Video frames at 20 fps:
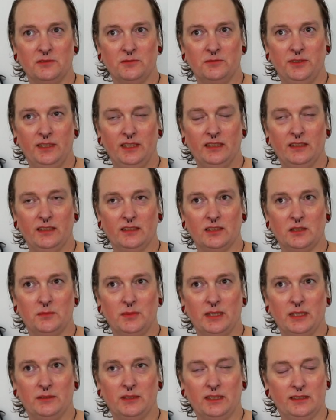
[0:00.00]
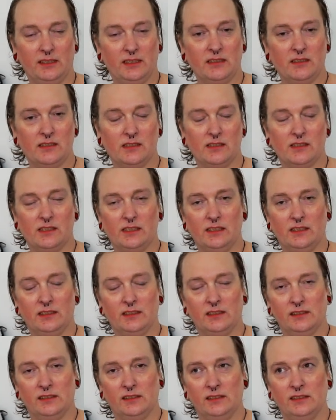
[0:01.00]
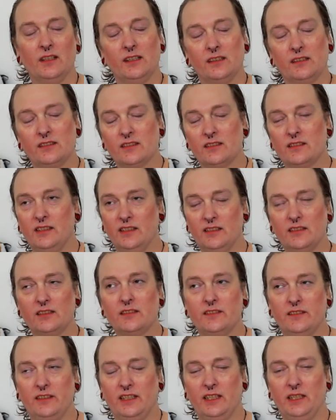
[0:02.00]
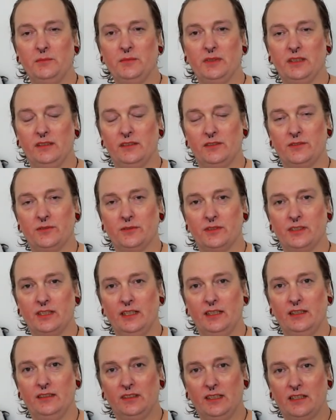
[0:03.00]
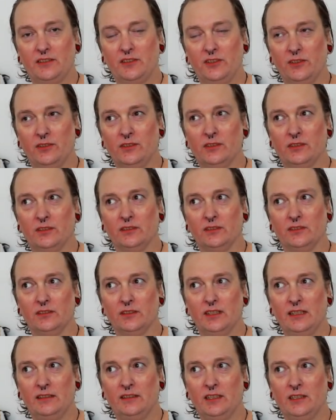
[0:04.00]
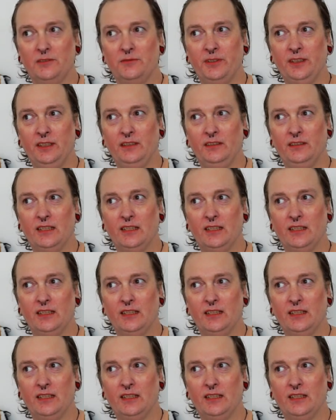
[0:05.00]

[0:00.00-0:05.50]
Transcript: and feelings about identity. It's a, it's a shame that it should take that long. And I think